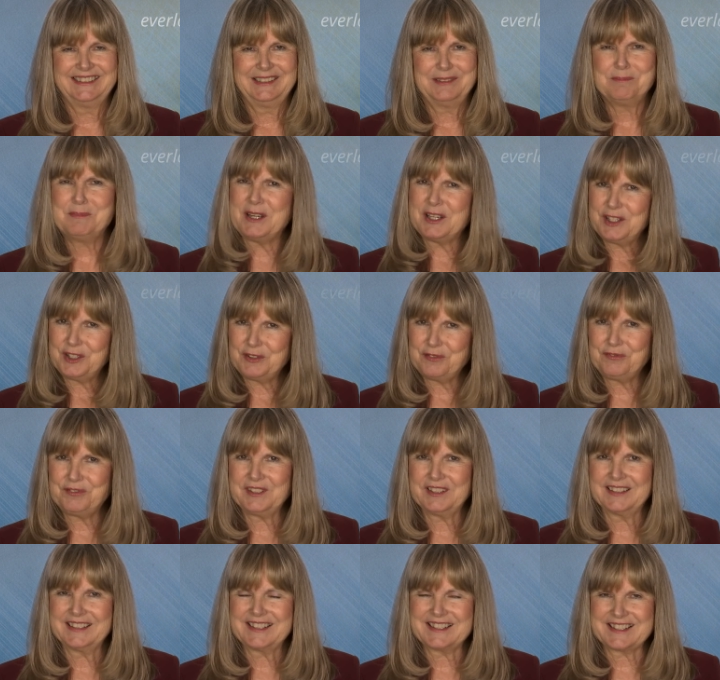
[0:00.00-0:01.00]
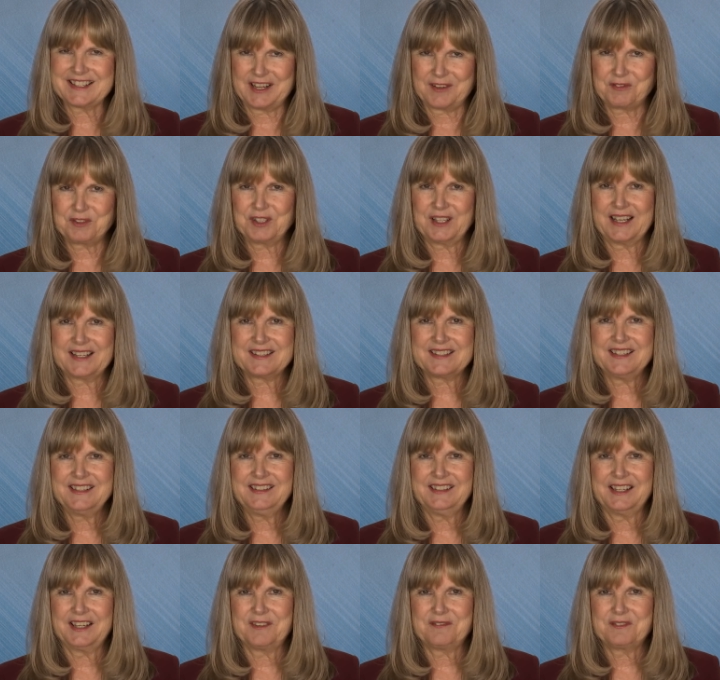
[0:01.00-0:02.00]
May you feel his
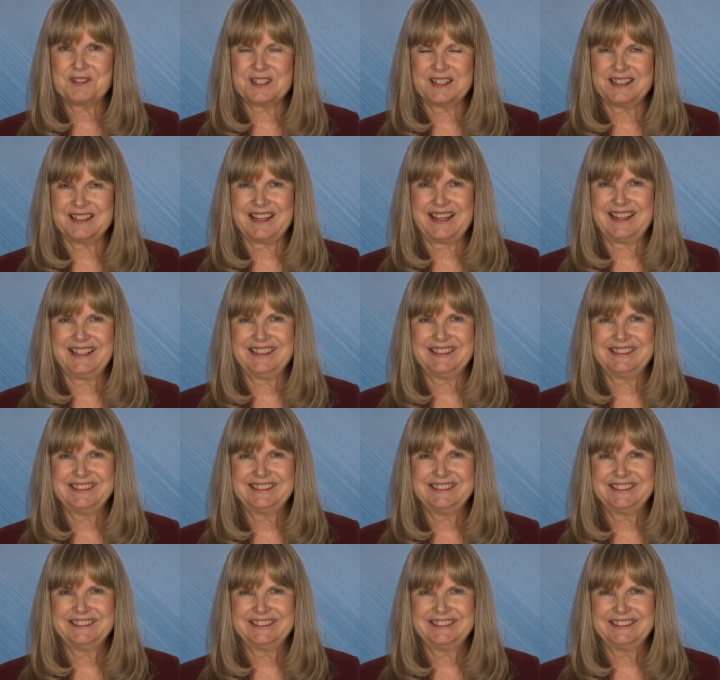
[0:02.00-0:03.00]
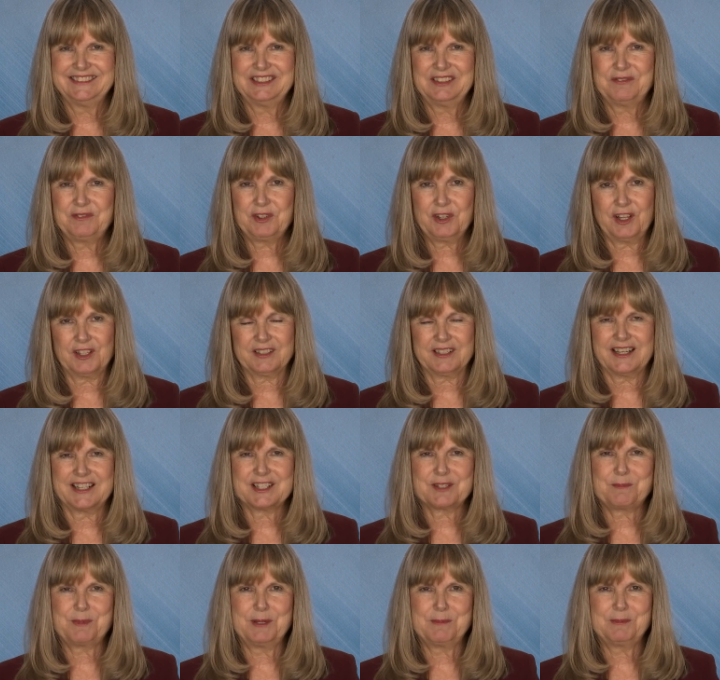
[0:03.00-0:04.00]
everlasting love today. For all
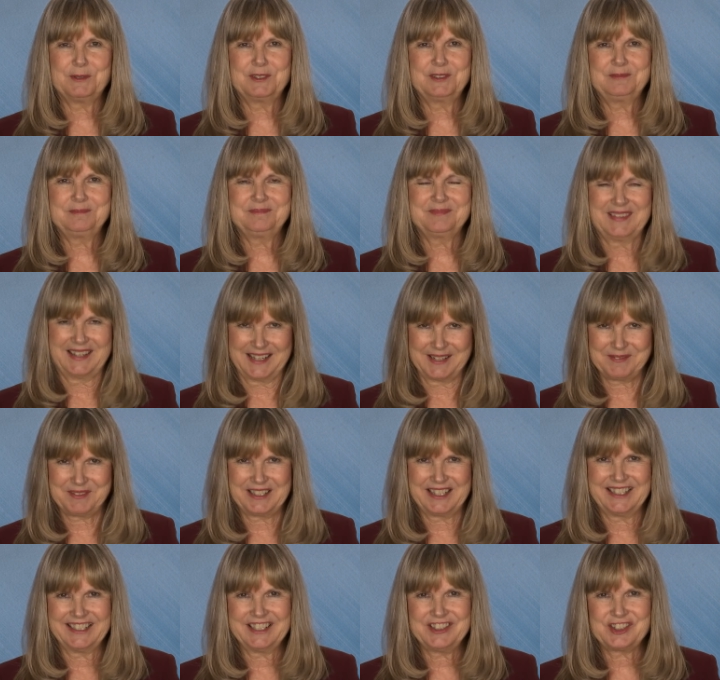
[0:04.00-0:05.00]
God's people, I'm Connie